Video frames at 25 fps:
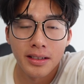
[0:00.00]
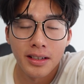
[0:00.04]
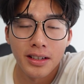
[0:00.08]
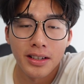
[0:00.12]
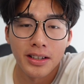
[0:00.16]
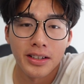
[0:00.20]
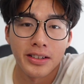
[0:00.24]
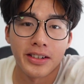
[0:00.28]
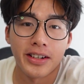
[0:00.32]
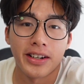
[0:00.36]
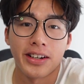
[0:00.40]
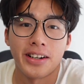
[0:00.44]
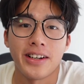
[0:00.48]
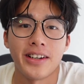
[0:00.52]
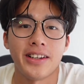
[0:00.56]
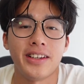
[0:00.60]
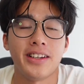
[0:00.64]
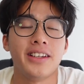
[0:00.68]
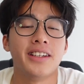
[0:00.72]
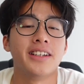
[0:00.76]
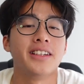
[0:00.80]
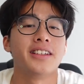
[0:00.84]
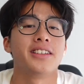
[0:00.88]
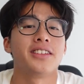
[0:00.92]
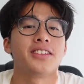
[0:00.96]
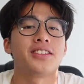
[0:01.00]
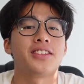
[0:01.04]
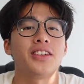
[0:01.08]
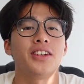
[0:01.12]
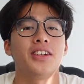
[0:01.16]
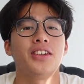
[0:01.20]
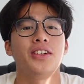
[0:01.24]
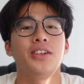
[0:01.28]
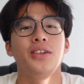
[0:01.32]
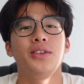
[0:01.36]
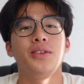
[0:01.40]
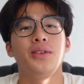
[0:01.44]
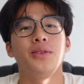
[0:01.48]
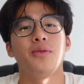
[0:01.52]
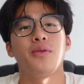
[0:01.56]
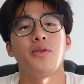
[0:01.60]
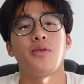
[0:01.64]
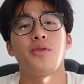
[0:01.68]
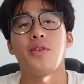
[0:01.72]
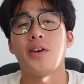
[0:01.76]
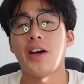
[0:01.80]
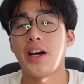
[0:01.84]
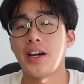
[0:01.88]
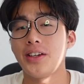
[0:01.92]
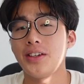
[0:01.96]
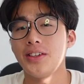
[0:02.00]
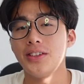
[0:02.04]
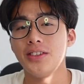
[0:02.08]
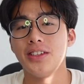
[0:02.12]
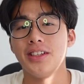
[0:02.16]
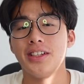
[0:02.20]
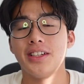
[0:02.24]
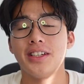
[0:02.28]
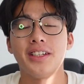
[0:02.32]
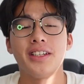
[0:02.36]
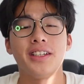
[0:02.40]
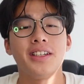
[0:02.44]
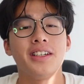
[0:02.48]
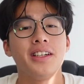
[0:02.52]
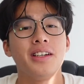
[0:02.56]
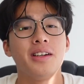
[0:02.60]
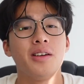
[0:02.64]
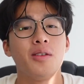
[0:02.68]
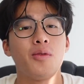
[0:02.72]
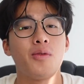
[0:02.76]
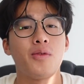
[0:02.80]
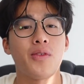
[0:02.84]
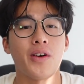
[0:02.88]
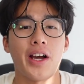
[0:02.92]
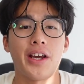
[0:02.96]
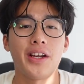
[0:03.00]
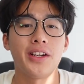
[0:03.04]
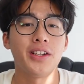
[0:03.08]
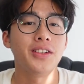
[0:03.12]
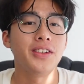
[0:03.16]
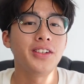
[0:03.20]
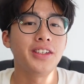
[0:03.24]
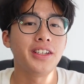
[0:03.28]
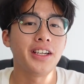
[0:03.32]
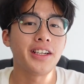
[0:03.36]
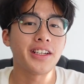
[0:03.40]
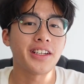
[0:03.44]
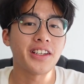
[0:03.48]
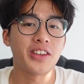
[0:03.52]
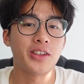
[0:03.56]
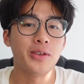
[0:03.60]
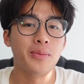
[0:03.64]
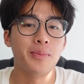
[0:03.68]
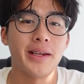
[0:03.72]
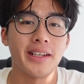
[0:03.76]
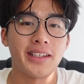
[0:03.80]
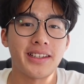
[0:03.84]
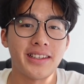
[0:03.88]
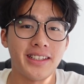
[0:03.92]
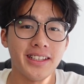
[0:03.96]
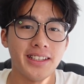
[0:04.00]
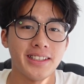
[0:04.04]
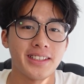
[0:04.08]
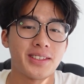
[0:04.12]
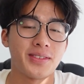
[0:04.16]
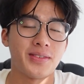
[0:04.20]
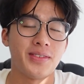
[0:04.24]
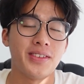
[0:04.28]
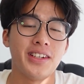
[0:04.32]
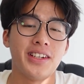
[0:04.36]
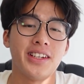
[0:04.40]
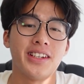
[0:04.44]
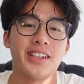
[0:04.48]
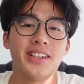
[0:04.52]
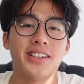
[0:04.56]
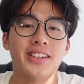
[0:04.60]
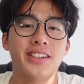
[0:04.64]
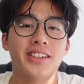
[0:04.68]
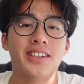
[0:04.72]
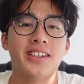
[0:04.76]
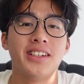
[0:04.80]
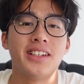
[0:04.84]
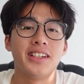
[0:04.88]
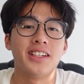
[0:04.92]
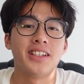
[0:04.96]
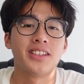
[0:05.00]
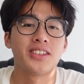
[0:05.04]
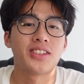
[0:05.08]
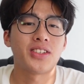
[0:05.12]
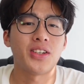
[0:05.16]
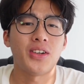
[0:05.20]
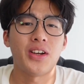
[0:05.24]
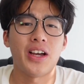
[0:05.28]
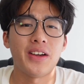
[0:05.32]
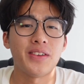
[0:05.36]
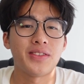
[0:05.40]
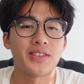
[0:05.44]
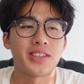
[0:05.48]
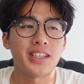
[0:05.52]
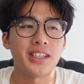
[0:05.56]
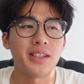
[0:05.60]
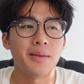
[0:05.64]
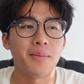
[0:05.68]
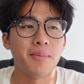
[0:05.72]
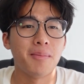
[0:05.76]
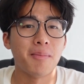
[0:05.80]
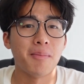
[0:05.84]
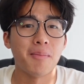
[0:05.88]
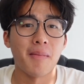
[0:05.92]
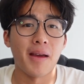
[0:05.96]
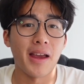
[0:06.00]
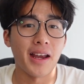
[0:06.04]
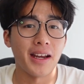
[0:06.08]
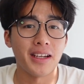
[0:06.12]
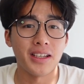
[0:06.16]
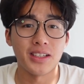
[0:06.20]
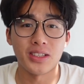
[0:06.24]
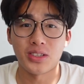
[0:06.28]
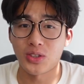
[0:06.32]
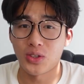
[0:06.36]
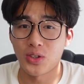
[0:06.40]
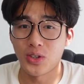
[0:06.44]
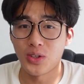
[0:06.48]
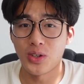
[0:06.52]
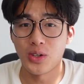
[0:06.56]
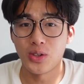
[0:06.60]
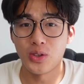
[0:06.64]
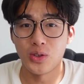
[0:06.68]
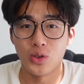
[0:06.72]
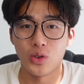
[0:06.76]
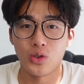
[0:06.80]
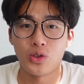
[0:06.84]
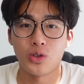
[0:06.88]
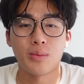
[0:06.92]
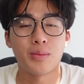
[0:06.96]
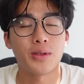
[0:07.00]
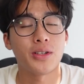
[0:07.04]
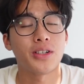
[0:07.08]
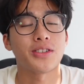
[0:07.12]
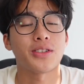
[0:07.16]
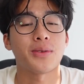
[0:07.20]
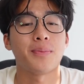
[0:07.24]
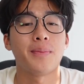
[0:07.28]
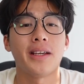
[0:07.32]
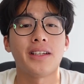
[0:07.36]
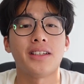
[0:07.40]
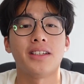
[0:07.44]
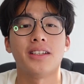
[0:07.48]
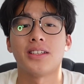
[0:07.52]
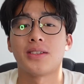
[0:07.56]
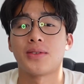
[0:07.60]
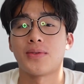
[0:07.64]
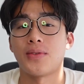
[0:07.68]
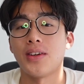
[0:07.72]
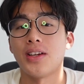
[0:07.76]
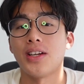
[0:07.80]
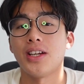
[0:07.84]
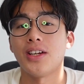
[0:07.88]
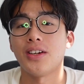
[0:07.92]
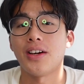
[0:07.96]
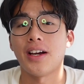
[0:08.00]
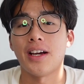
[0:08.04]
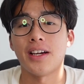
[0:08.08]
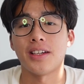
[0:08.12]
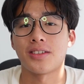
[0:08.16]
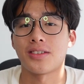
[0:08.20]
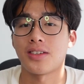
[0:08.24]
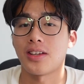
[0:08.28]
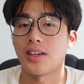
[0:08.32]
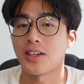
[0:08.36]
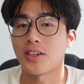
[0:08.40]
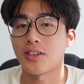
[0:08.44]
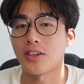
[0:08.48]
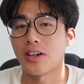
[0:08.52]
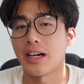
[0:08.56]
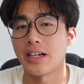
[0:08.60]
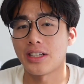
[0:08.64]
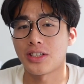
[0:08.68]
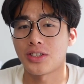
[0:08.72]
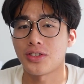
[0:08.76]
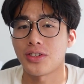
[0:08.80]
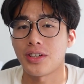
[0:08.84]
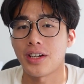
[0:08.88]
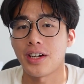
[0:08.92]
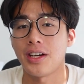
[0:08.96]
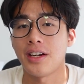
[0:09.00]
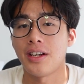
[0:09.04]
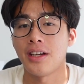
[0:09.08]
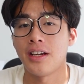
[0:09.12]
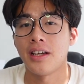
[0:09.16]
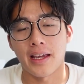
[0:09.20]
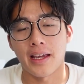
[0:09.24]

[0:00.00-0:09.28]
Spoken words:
Alrighty, so finally I get to make this video. So I've seen many student YouTubers make this video as they graduate,